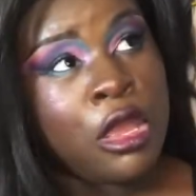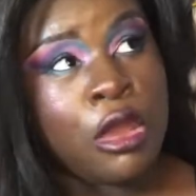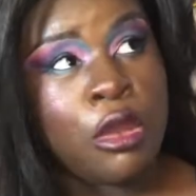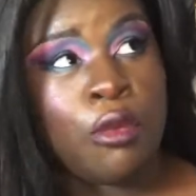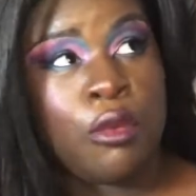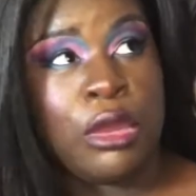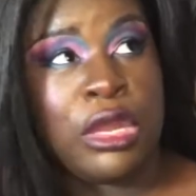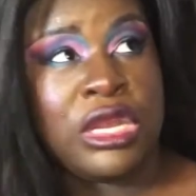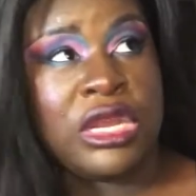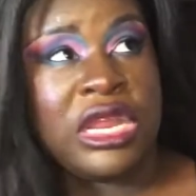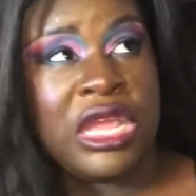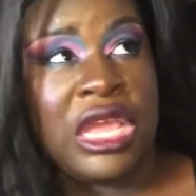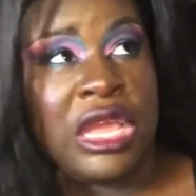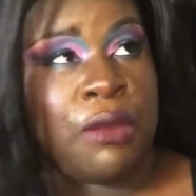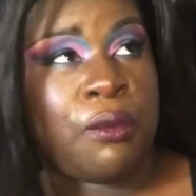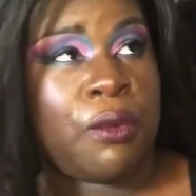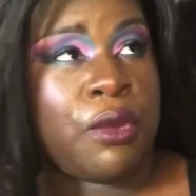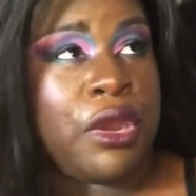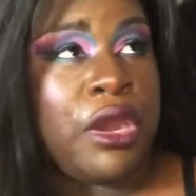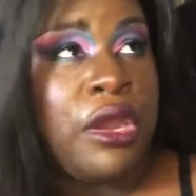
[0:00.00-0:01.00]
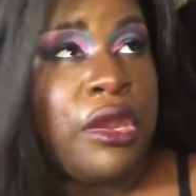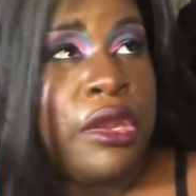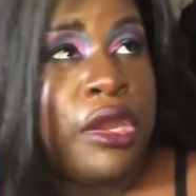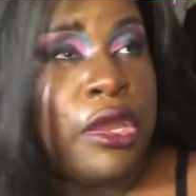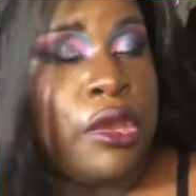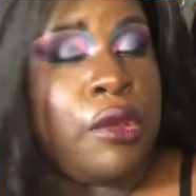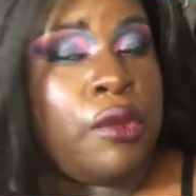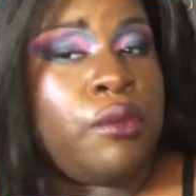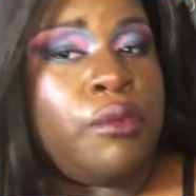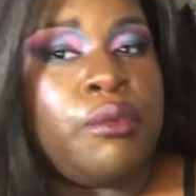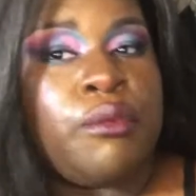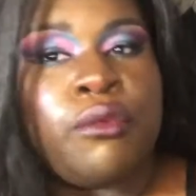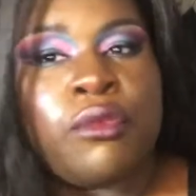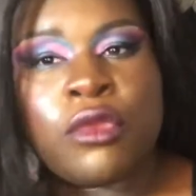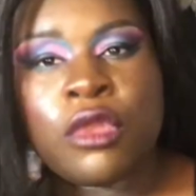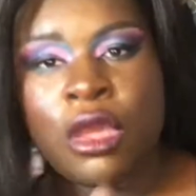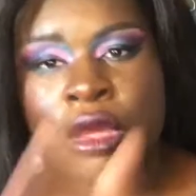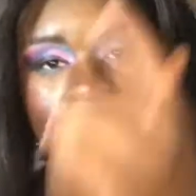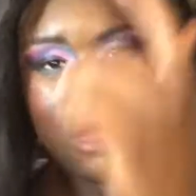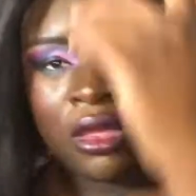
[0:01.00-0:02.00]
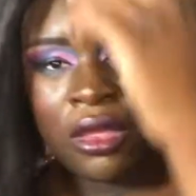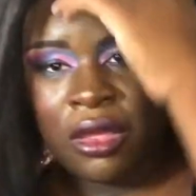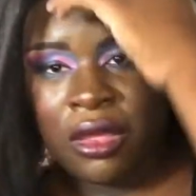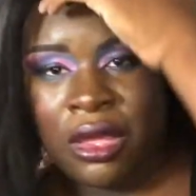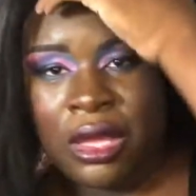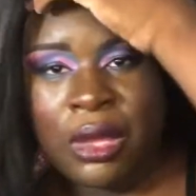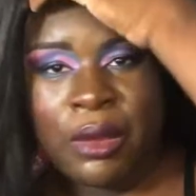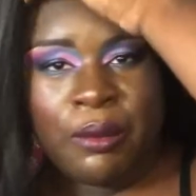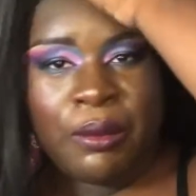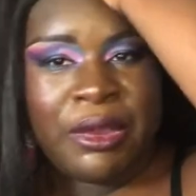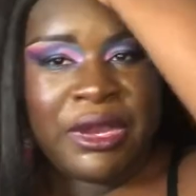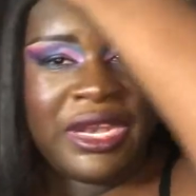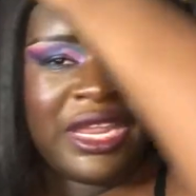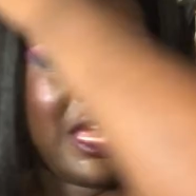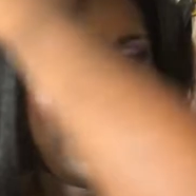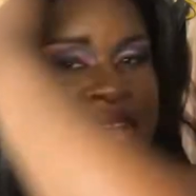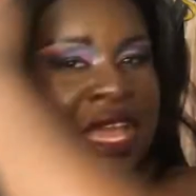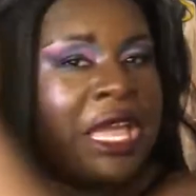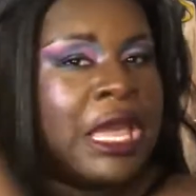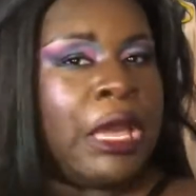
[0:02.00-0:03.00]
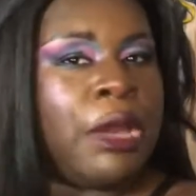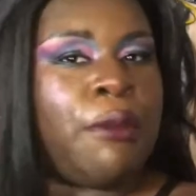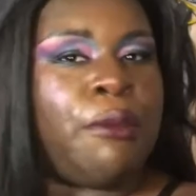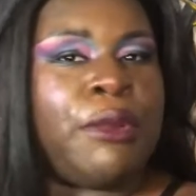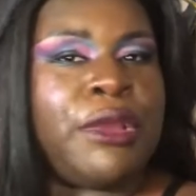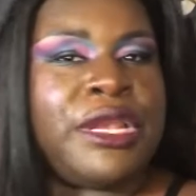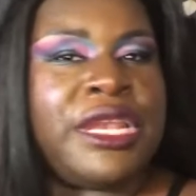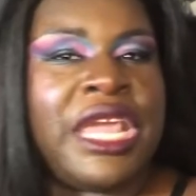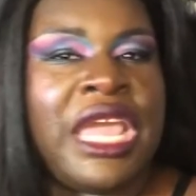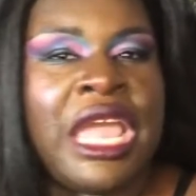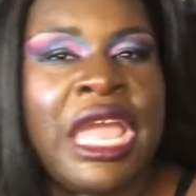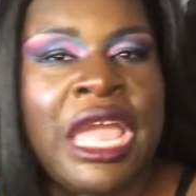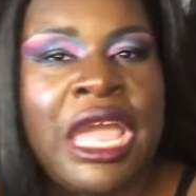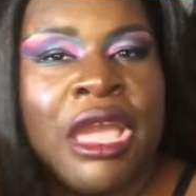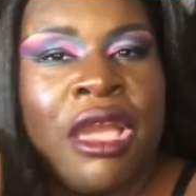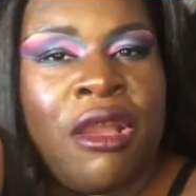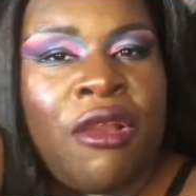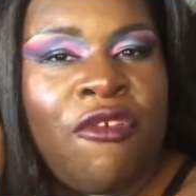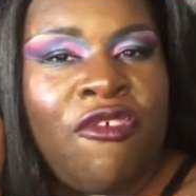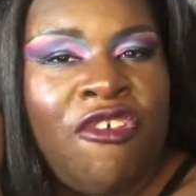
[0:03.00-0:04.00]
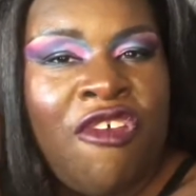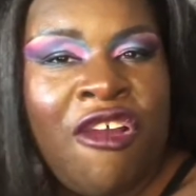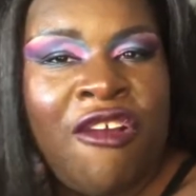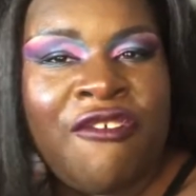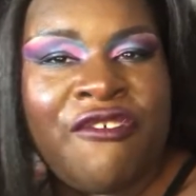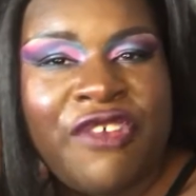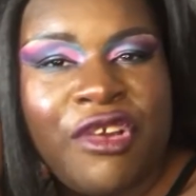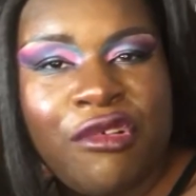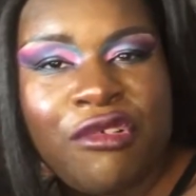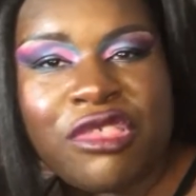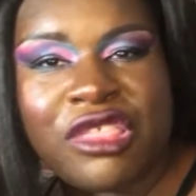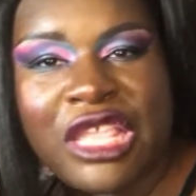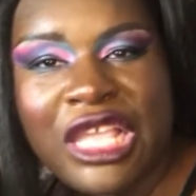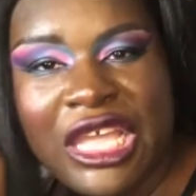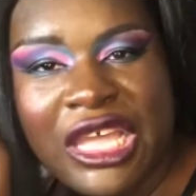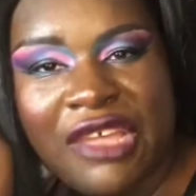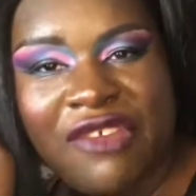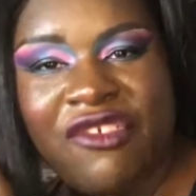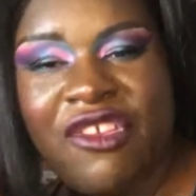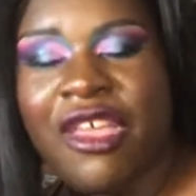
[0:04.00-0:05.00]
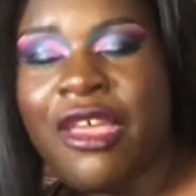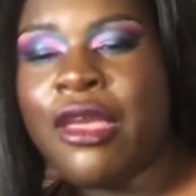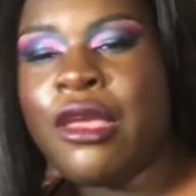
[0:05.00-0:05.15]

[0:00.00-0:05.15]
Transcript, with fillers: We did what it do we did we did grown folk stuff.